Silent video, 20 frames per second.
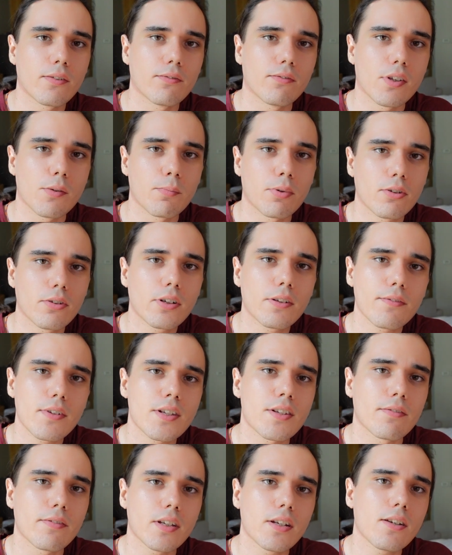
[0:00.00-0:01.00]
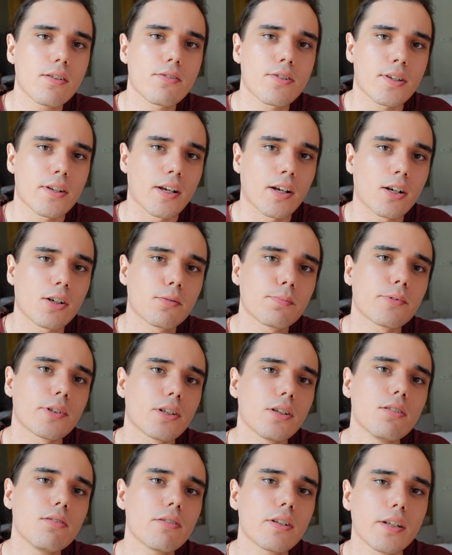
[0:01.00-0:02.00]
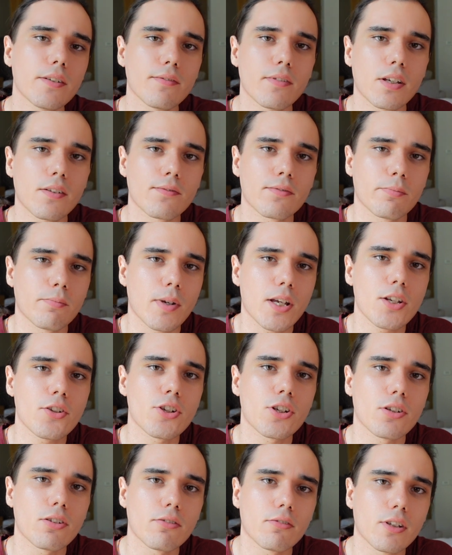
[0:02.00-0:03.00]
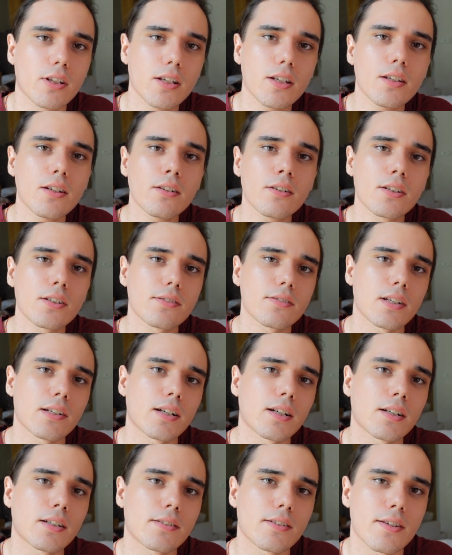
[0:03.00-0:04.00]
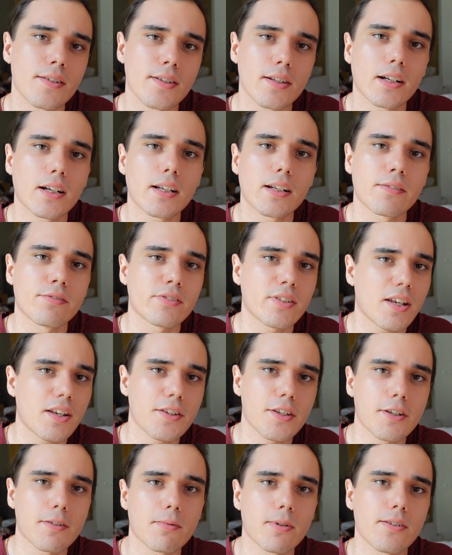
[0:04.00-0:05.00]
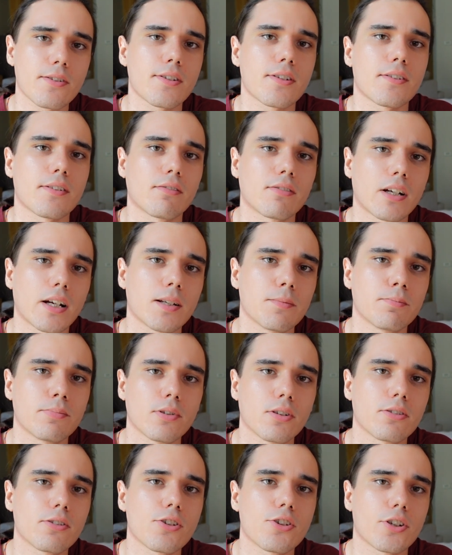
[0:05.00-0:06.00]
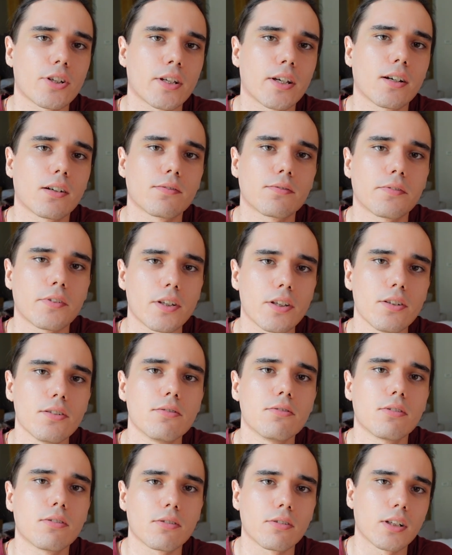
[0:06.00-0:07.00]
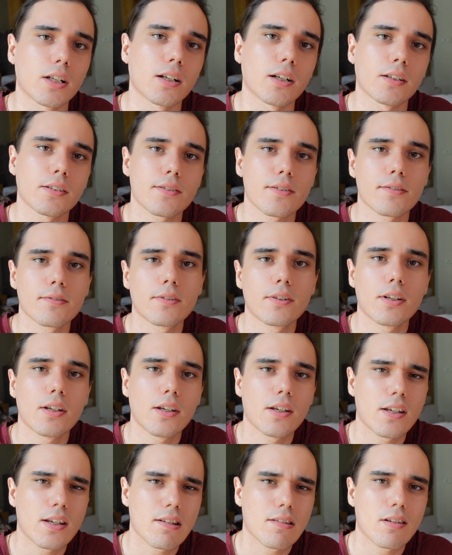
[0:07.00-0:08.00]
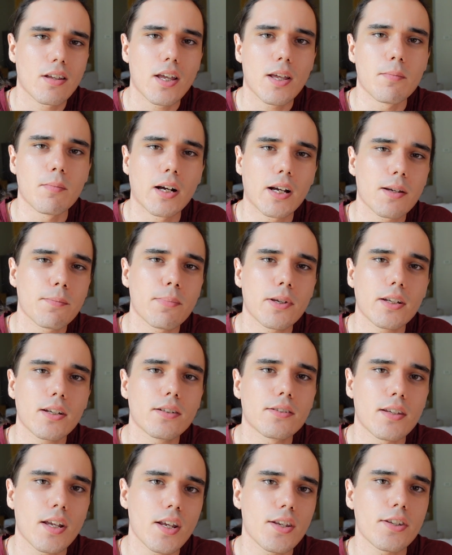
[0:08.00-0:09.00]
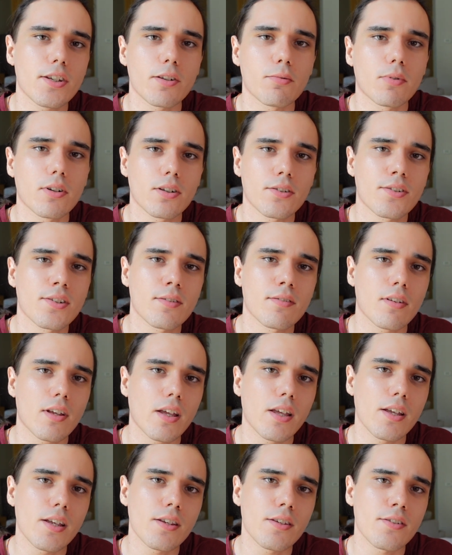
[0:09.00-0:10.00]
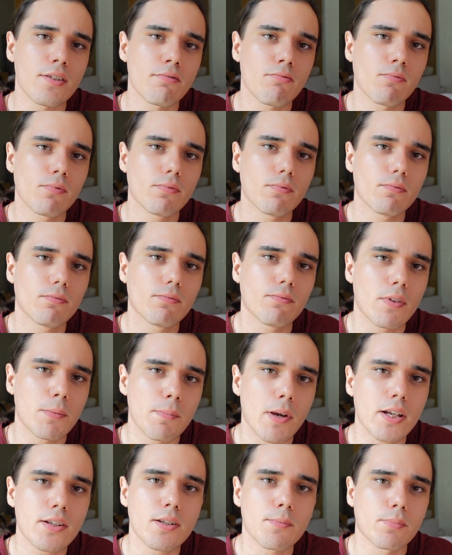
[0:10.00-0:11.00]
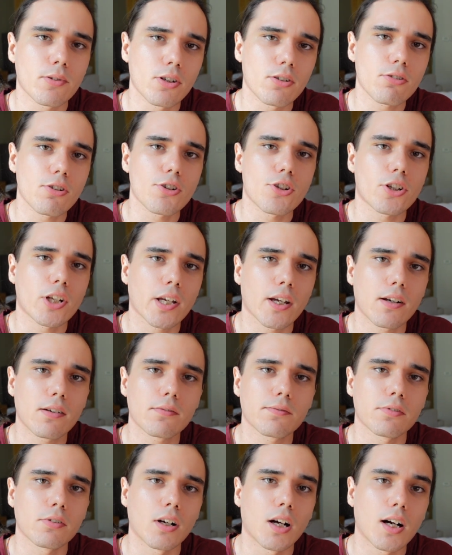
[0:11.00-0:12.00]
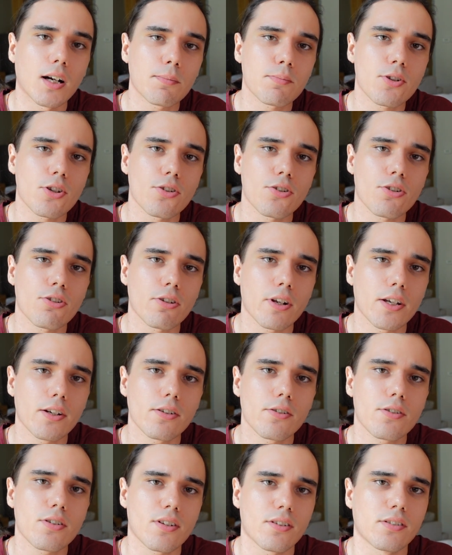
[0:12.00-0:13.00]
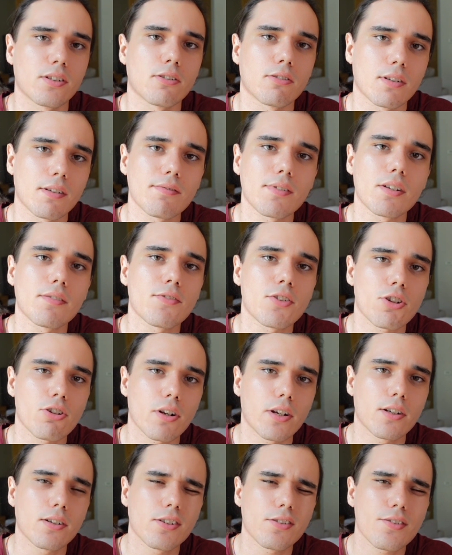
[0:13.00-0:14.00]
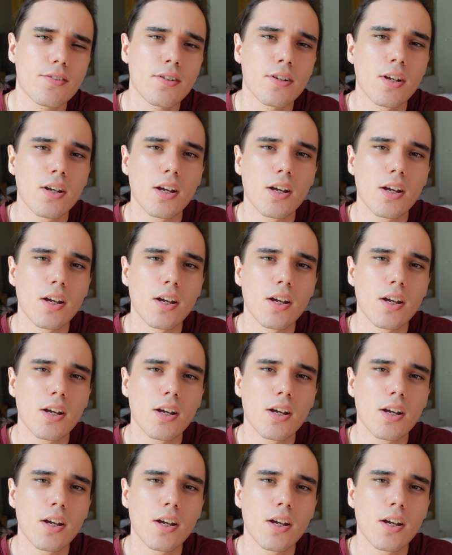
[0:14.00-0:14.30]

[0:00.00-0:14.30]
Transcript: The point of this video is to help you get the information you need to decide if Tastyworks is the right brokerage account for you or not. In my opinion, Tastyworks is the best brokerage account for options traders and derivatives traders